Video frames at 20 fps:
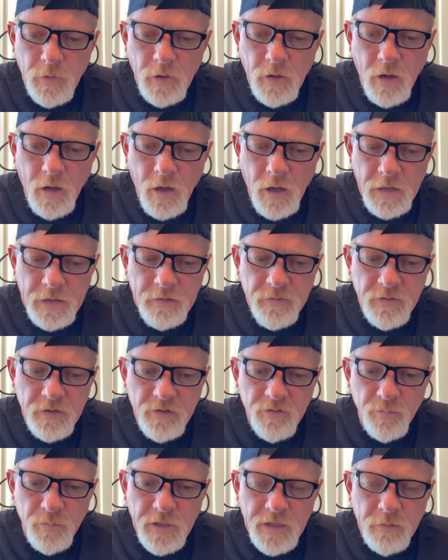hike
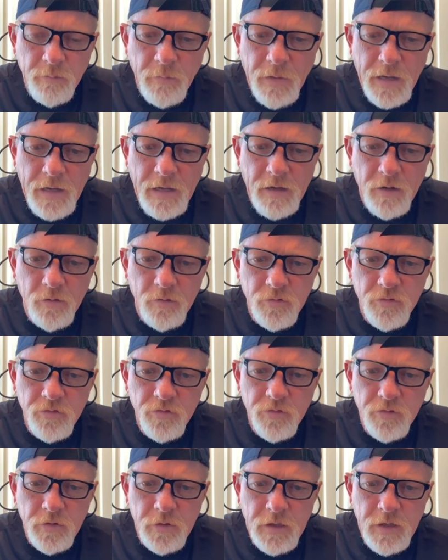these big miles